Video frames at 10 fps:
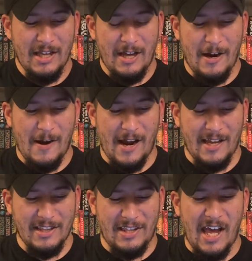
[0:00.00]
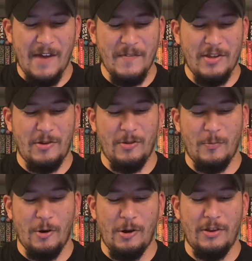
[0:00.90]
Alright, dive into the
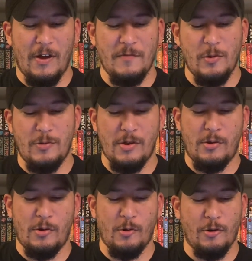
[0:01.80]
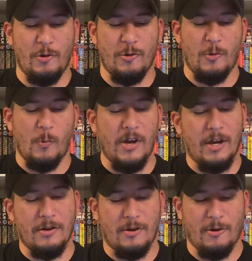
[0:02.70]
world of Jujutsu sorcerers and
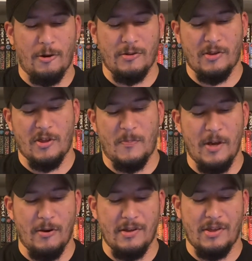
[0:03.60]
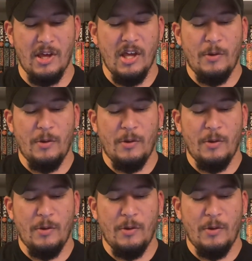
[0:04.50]
wicked cursed spirits